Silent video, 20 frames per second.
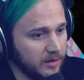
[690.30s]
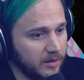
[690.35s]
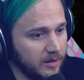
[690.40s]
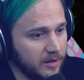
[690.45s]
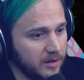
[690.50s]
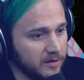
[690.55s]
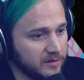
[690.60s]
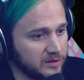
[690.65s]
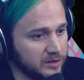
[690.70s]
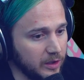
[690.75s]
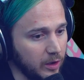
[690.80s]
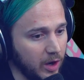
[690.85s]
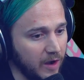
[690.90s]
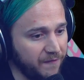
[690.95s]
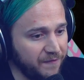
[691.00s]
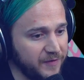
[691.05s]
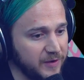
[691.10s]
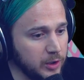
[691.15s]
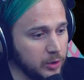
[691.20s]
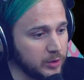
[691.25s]
So a
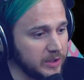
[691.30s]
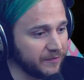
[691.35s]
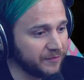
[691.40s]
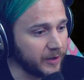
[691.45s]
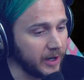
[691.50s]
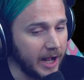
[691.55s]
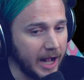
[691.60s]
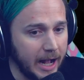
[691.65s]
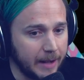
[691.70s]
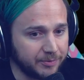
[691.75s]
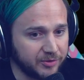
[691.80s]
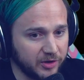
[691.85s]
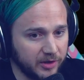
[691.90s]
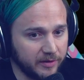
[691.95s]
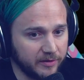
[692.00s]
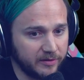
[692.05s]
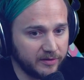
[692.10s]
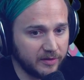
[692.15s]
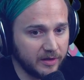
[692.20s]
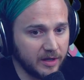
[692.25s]
few different
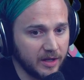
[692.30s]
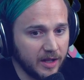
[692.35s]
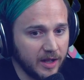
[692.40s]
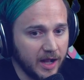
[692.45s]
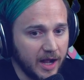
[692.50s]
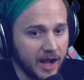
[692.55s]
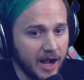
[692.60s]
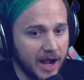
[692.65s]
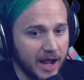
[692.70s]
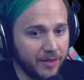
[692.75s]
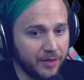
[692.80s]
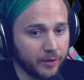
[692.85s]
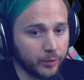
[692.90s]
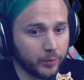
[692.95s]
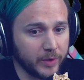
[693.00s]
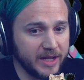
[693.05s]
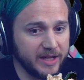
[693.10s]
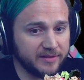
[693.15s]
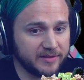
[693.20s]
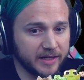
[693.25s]
options. The
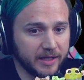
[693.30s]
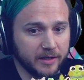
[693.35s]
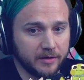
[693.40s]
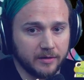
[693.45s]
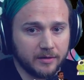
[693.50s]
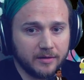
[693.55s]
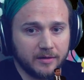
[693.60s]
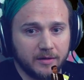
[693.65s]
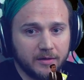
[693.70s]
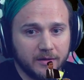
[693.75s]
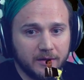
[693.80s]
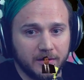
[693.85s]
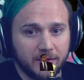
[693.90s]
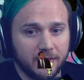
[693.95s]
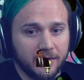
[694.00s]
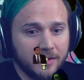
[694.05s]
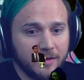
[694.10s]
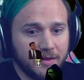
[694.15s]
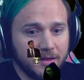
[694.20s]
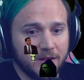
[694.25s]
reason,
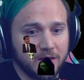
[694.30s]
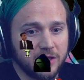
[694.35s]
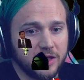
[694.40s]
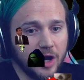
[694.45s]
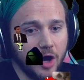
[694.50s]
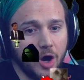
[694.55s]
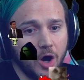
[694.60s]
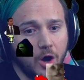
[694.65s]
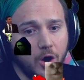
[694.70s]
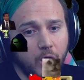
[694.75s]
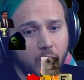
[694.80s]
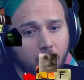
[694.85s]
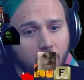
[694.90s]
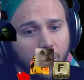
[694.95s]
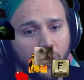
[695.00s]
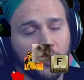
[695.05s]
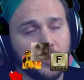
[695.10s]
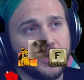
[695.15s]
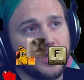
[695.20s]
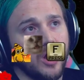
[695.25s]

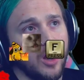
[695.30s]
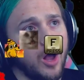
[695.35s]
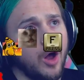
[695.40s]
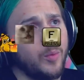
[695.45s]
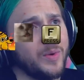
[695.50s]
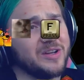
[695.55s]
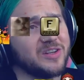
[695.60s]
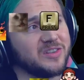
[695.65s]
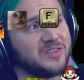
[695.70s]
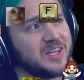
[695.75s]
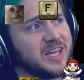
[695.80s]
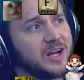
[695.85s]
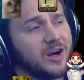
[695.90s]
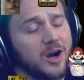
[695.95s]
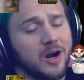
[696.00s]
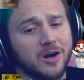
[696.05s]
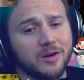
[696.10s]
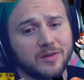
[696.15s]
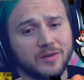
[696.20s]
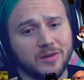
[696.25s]
y'all, we just hit
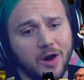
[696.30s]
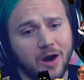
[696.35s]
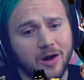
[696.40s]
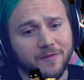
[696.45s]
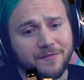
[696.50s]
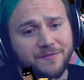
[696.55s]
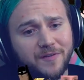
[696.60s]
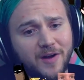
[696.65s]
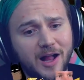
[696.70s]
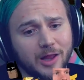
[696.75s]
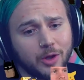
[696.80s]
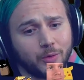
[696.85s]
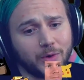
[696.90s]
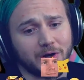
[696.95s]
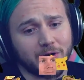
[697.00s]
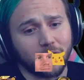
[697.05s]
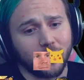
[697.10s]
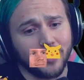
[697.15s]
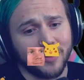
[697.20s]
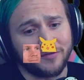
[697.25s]
our follower
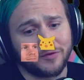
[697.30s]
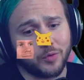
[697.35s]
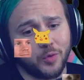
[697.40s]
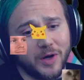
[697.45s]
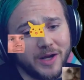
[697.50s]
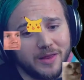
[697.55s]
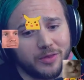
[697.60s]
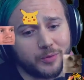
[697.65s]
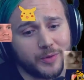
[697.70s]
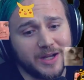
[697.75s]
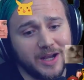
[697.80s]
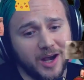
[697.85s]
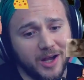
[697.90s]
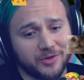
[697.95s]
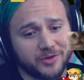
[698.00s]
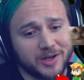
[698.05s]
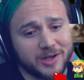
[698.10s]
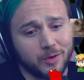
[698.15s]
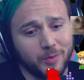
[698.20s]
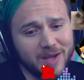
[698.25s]
goal of
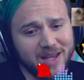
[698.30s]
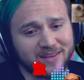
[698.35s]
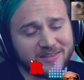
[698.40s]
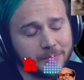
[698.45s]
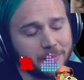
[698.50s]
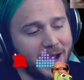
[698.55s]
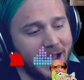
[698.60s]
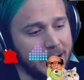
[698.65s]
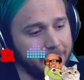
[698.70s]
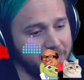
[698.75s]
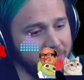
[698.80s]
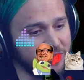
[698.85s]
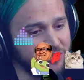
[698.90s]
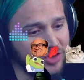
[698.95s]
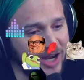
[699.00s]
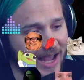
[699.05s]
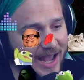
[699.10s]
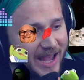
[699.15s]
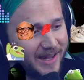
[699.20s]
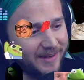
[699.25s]
2,300. Can we get some hype in
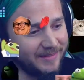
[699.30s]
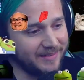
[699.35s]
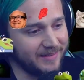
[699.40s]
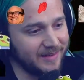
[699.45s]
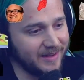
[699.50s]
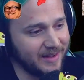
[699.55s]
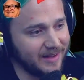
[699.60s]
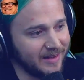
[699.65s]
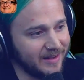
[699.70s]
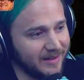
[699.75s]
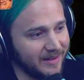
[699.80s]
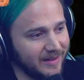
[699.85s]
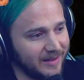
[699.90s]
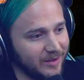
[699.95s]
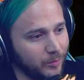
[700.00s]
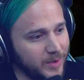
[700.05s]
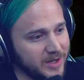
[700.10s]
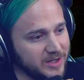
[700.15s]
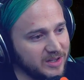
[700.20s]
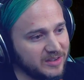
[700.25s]
chat?
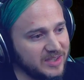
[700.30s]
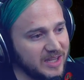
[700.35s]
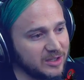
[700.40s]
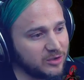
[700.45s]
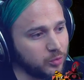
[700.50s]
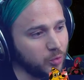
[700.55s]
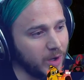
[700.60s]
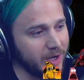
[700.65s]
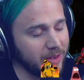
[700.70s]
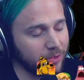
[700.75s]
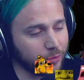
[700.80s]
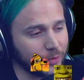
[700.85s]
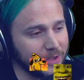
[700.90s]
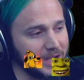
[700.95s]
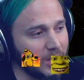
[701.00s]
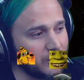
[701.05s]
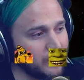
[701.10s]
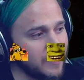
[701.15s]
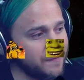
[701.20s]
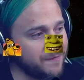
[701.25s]
We just hit
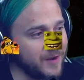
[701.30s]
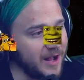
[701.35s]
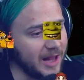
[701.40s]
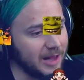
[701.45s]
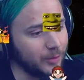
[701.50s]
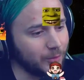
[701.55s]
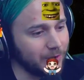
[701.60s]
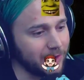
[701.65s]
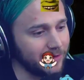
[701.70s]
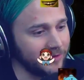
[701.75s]
2,300 followers.